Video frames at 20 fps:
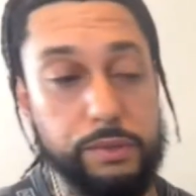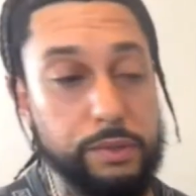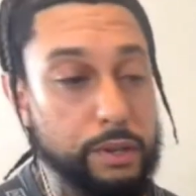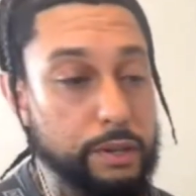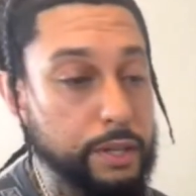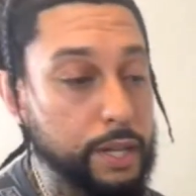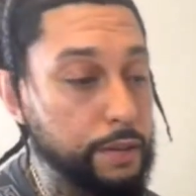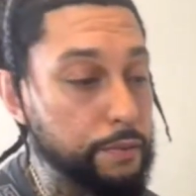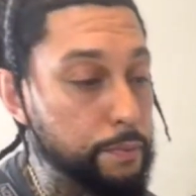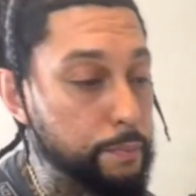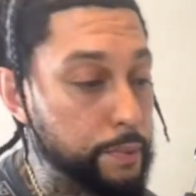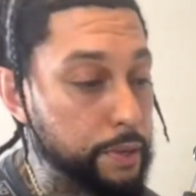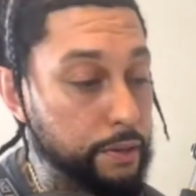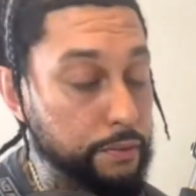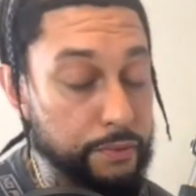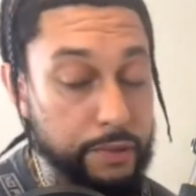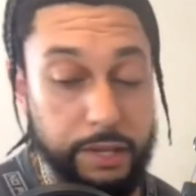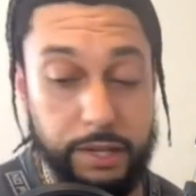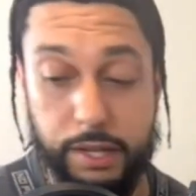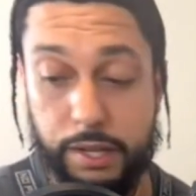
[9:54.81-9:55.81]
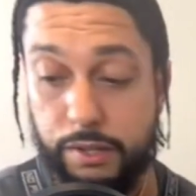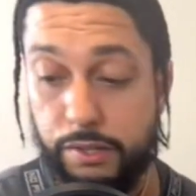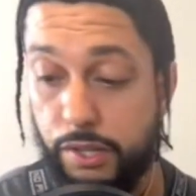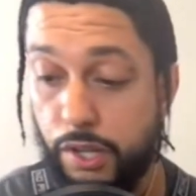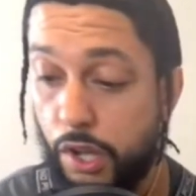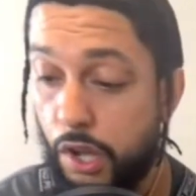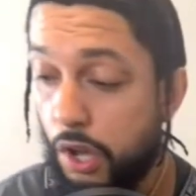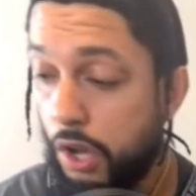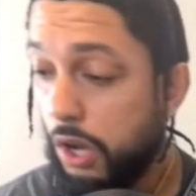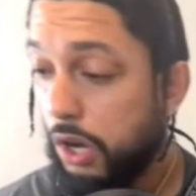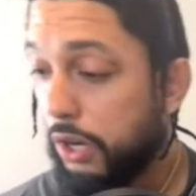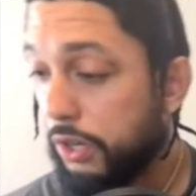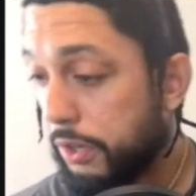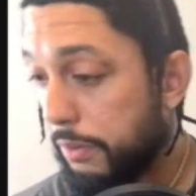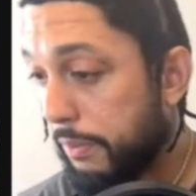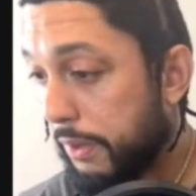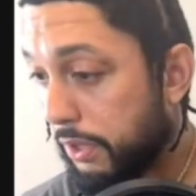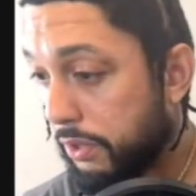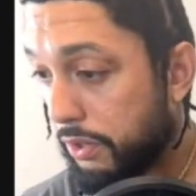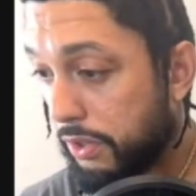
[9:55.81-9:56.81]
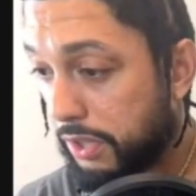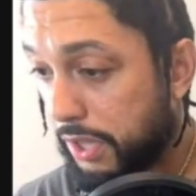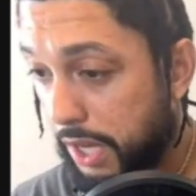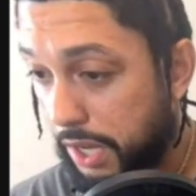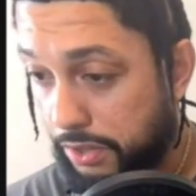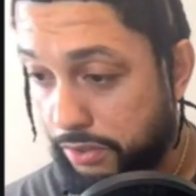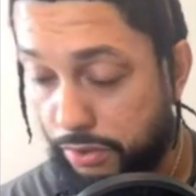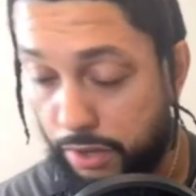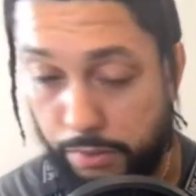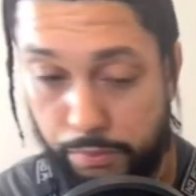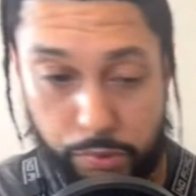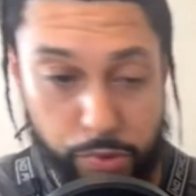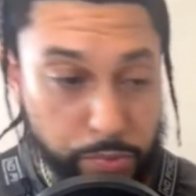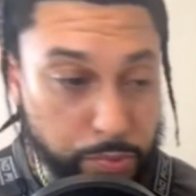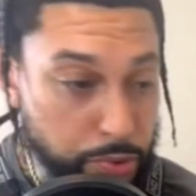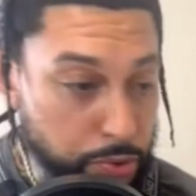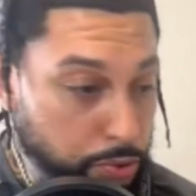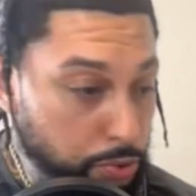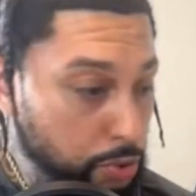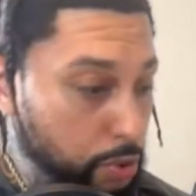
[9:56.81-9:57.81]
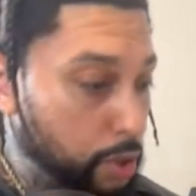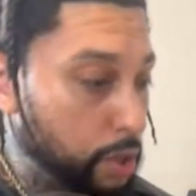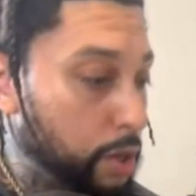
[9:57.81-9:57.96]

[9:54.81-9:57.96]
are David Benavidez or Demetrius Andre Boo Boo.